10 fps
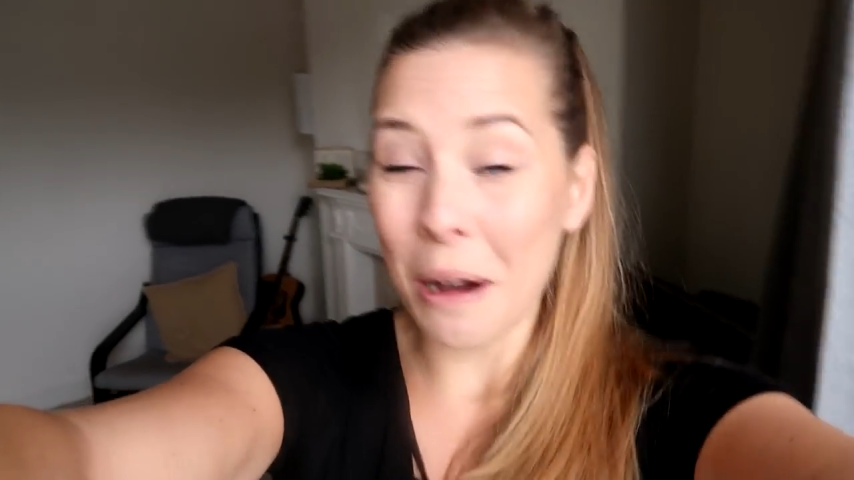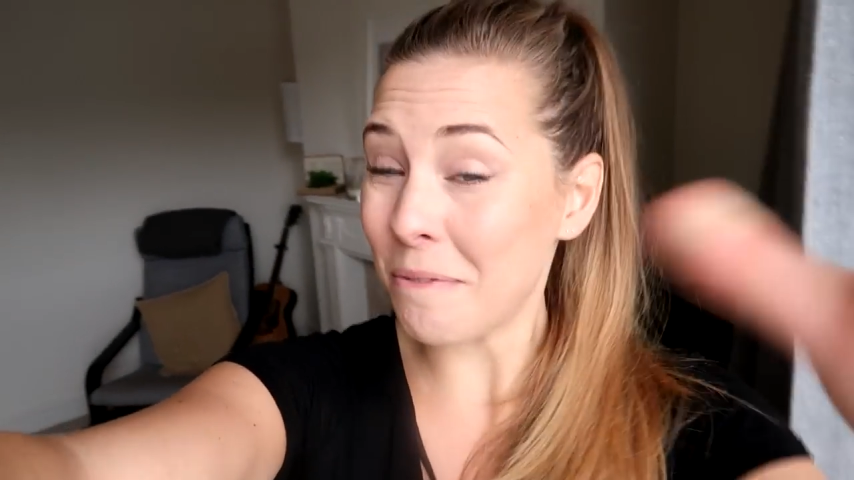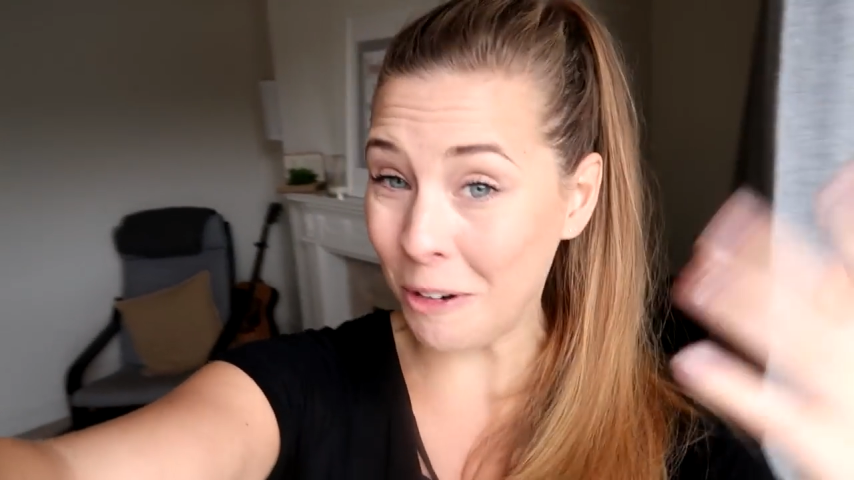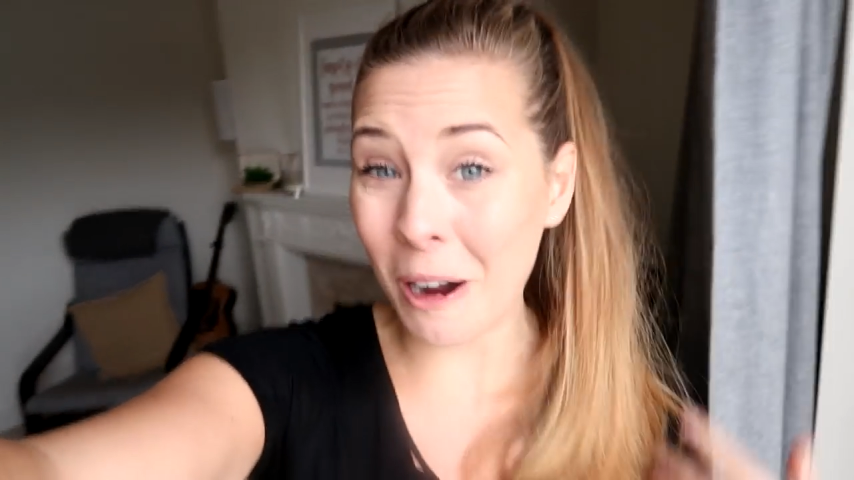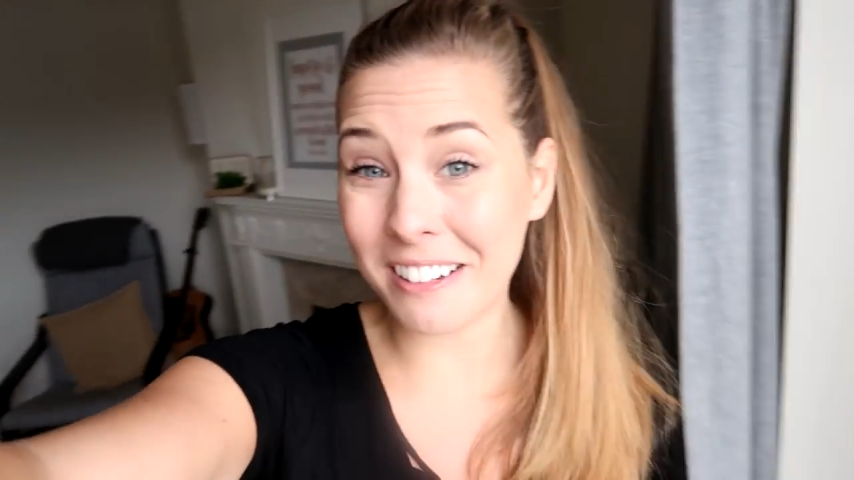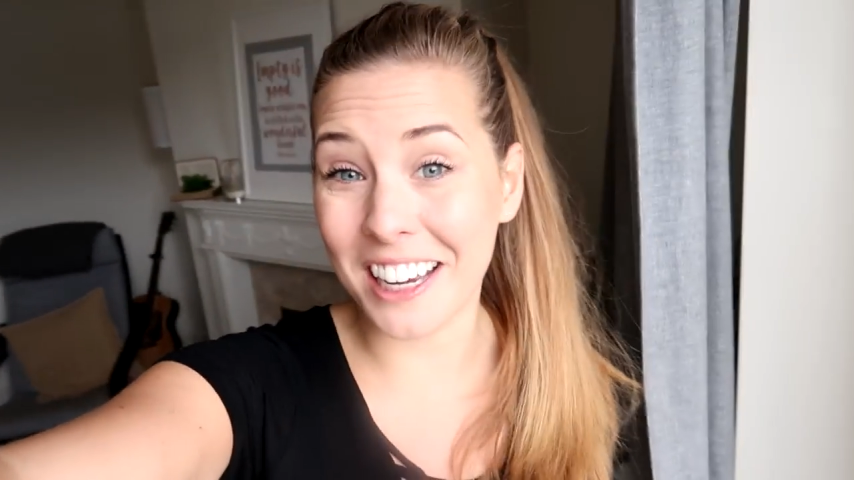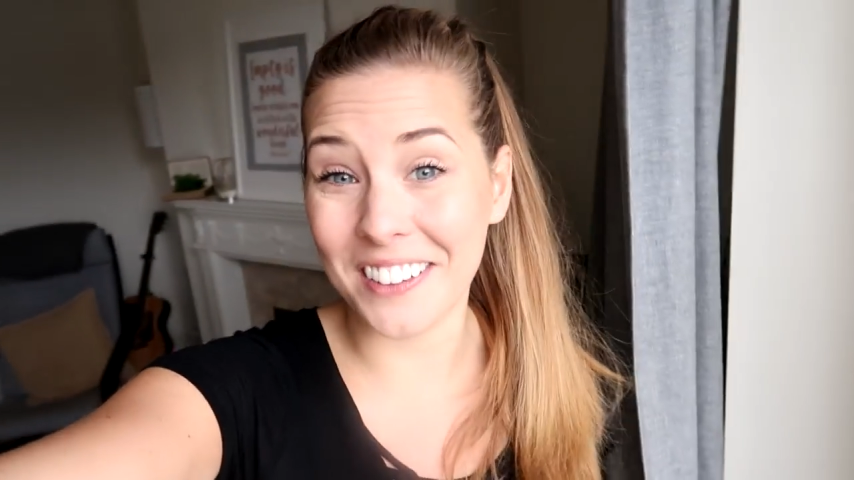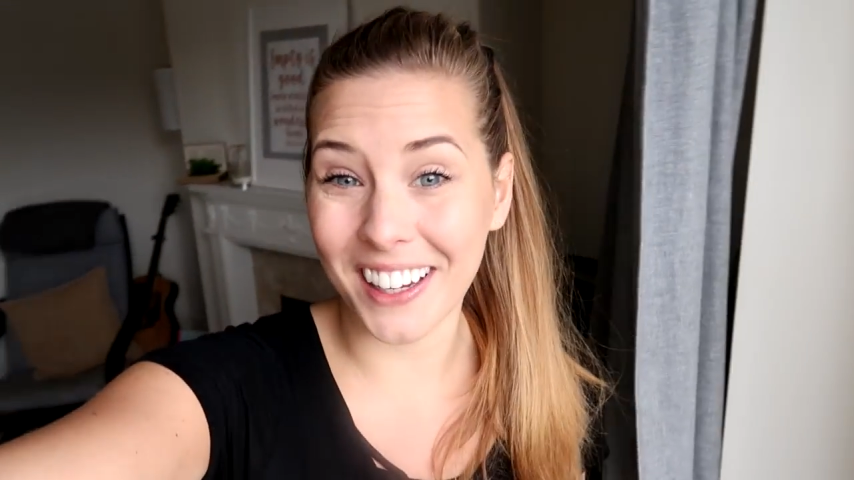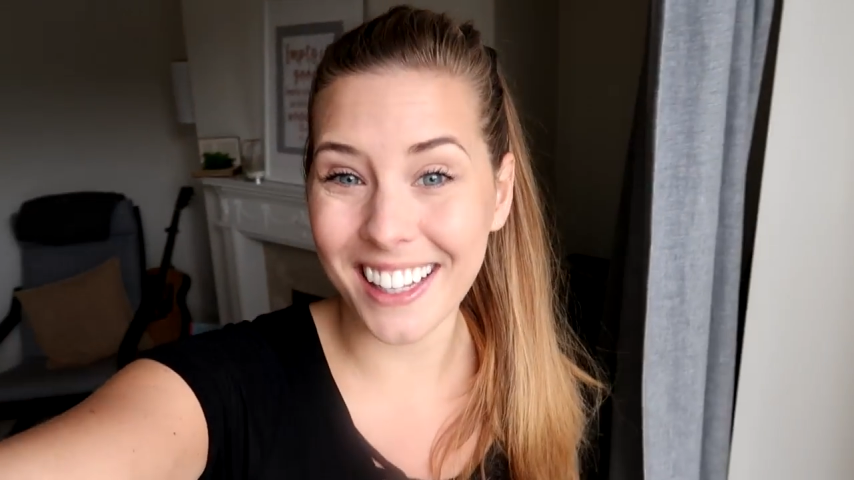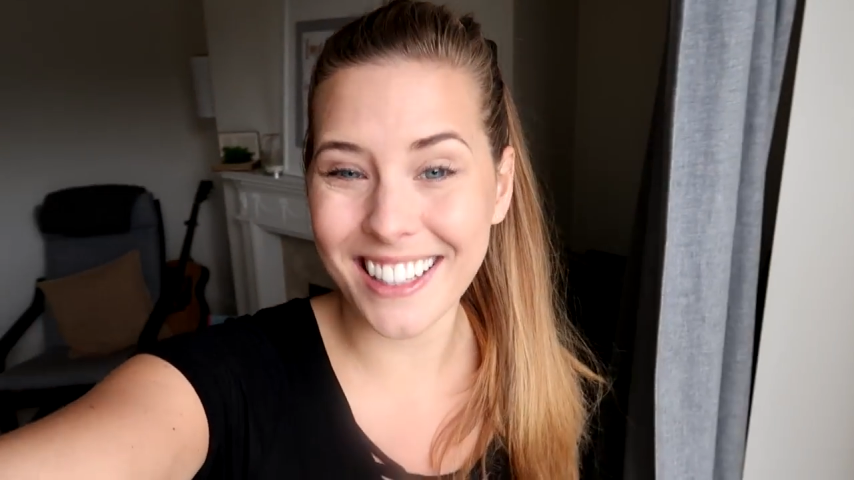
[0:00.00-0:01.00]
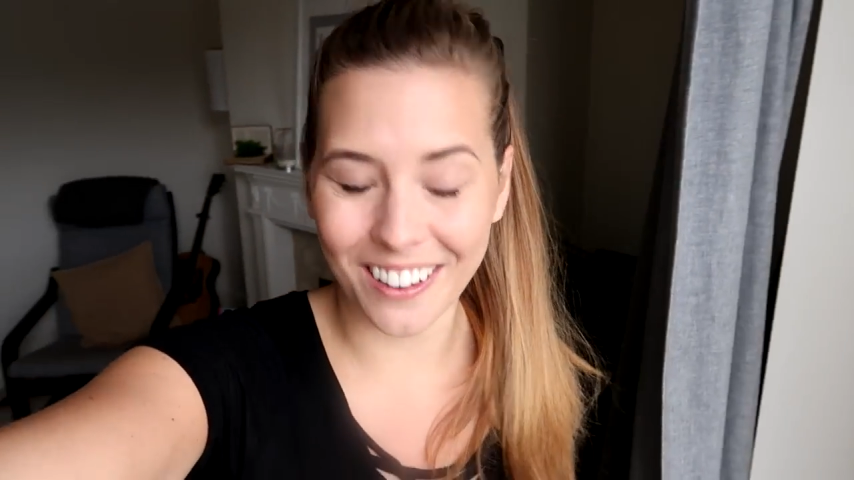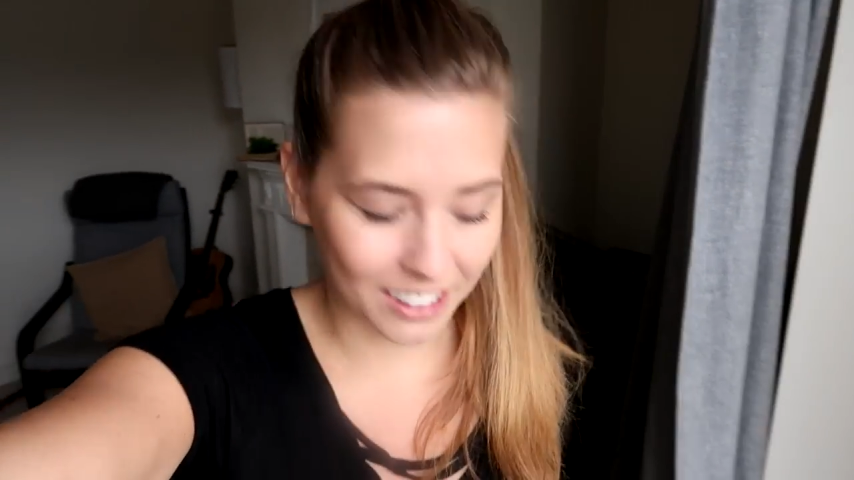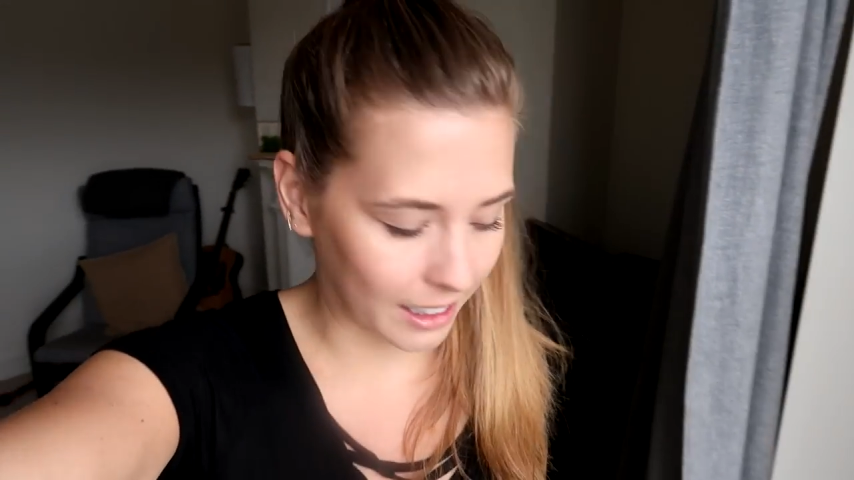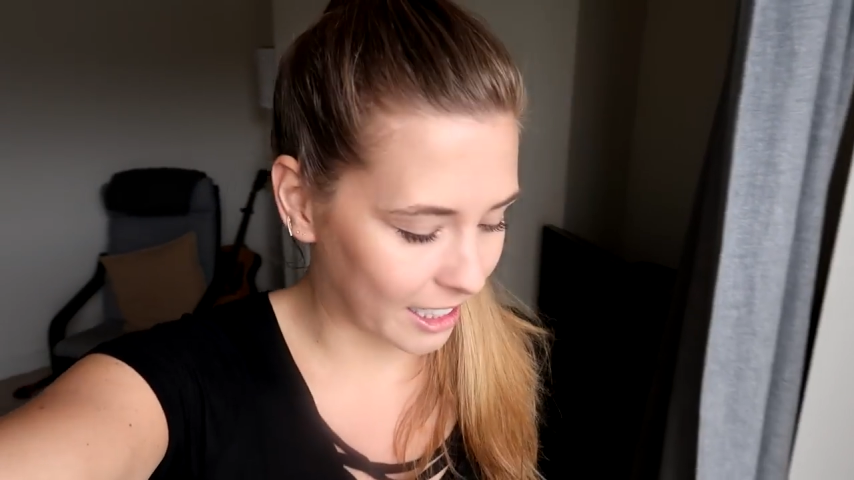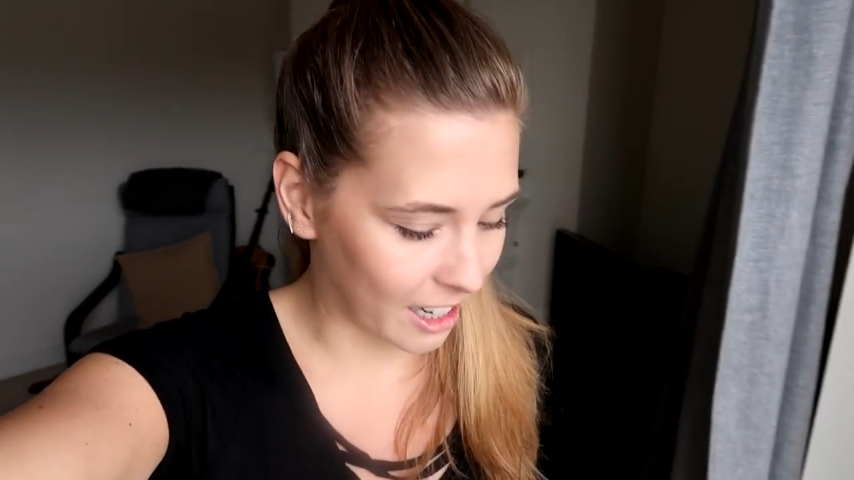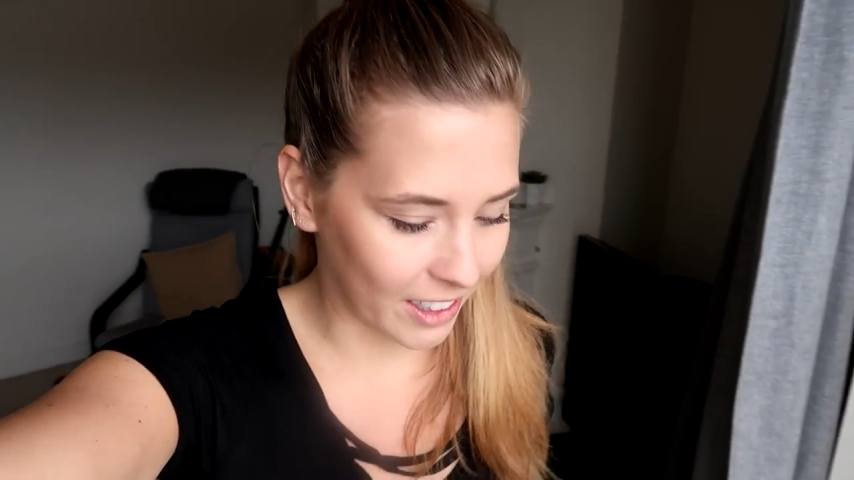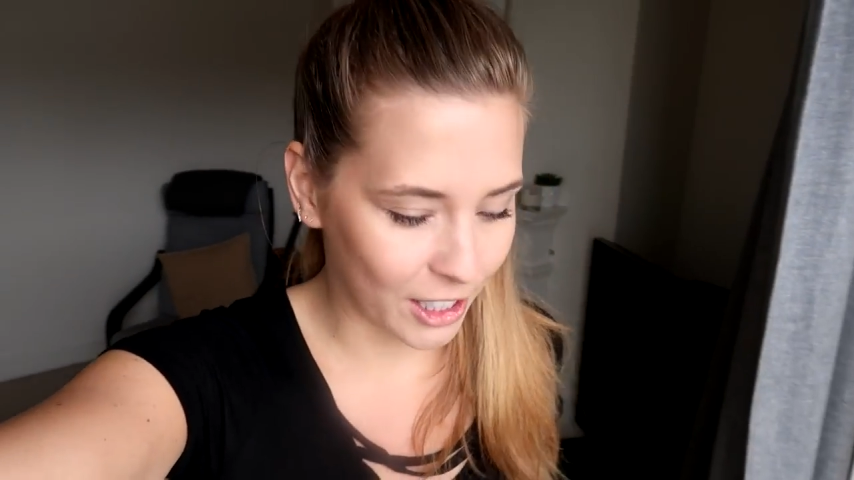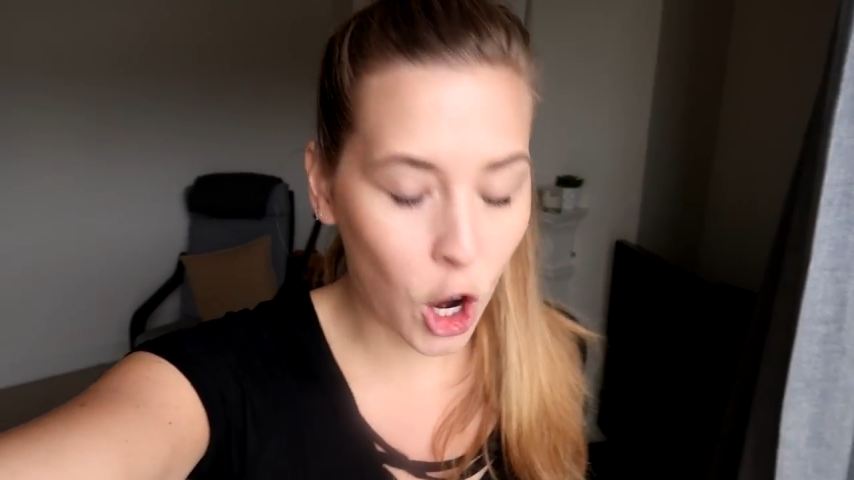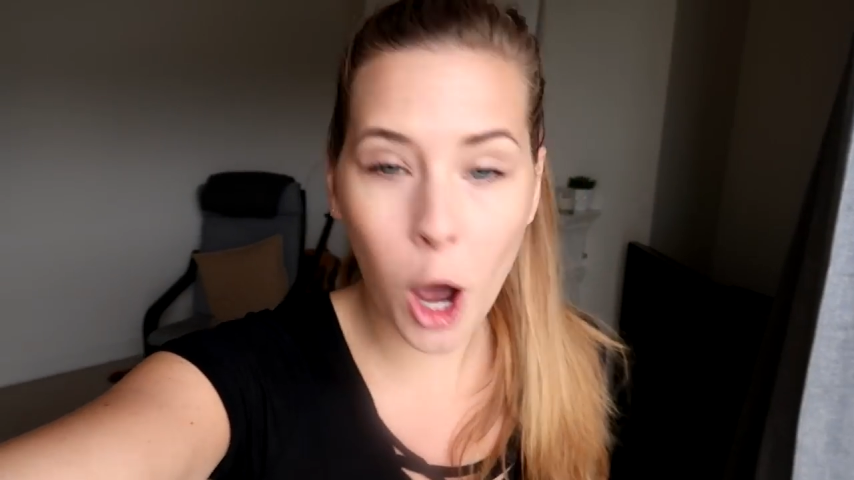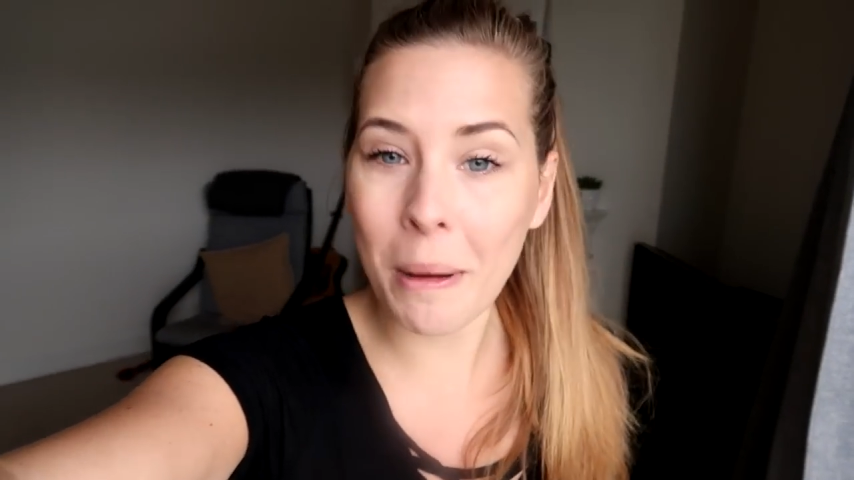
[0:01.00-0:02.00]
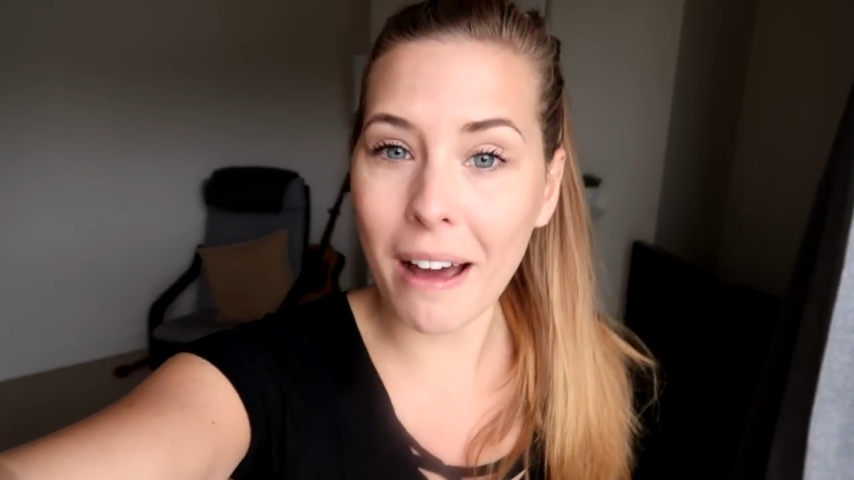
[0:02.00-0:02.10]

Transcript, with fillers: I'm quite nervous, not